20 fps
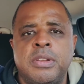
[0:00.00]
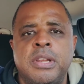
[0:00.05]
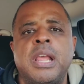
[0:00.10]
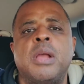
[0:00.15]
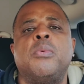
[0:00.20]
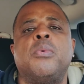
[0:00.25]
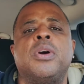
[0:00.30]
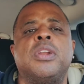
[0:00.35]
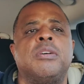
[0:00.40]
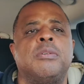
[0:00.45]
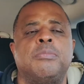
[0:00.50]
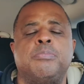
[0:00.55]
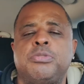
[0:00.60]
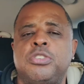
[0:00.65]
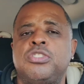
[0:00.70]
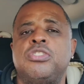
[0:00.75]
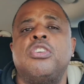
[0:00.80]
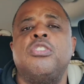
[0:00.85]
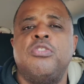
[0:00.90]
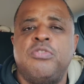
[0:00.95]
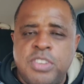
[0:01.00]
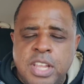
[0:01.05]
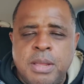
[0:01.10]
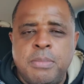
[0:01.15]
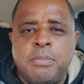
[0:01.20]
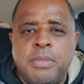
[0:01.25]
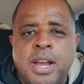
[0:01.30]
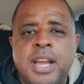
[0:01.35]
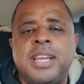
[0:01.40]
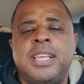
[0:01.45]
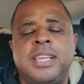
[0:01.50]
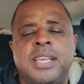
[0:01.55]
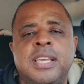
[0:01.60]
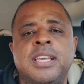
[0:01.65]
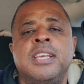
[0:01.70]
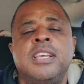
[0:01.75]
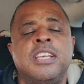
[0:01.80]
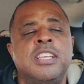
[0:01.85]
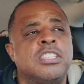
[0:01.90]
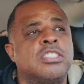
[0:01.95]
They want to preserve their money.
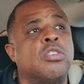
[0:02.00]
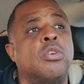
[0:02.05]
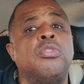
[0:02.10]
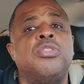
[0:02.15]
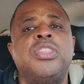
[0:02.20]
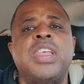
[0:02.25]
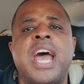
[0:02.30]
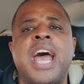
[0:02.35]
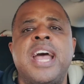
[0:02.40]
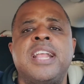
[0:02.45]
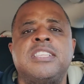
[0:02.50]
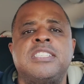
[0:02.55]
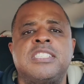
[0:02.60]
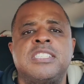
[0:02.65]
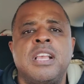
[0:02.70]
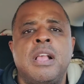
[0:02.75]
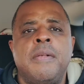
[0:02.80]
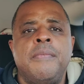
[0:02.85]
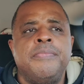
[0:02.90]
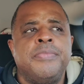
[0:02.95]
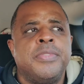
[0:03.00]
So that's